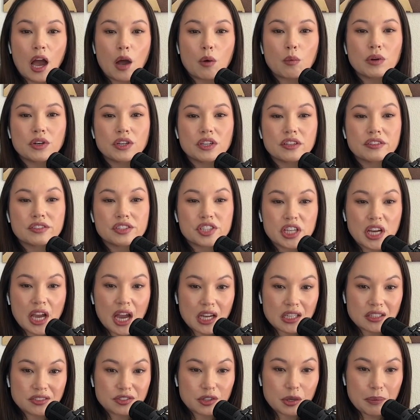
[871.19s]
I wonder if she
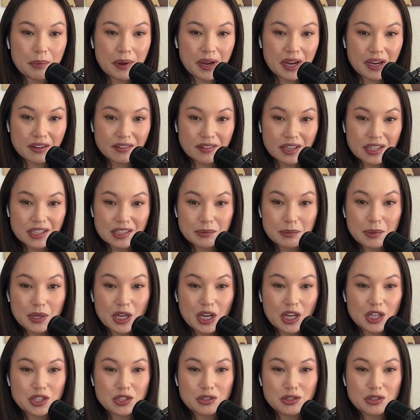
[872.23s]
asked for a pay raise because